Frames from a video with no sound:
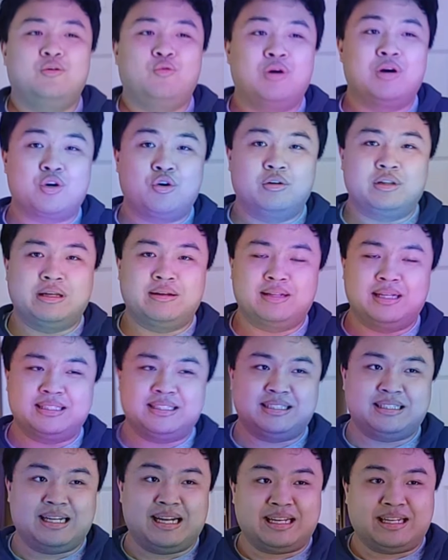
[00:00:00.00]
One cool thing
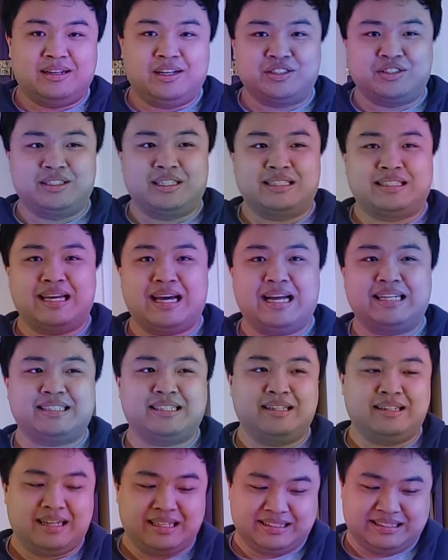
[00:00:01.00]
this is I can also detach
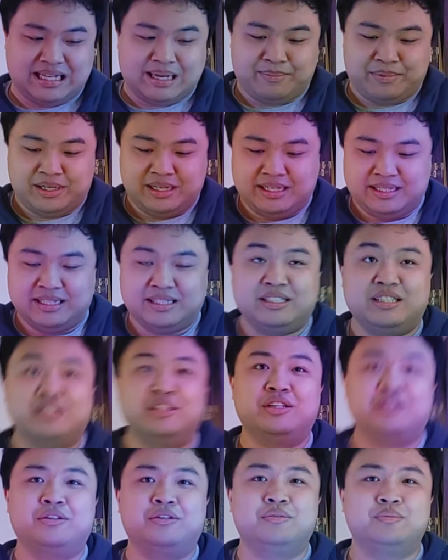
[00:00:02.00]
the lightsaber into
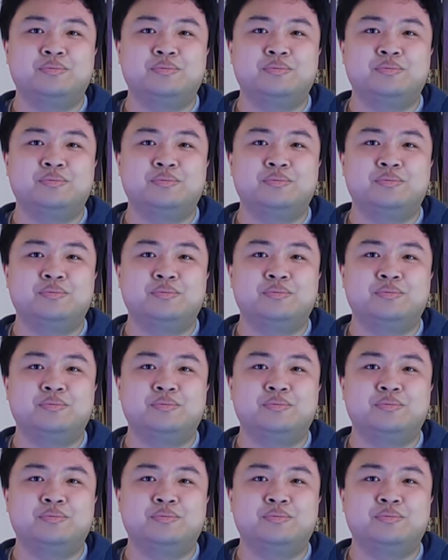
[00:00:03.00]
two.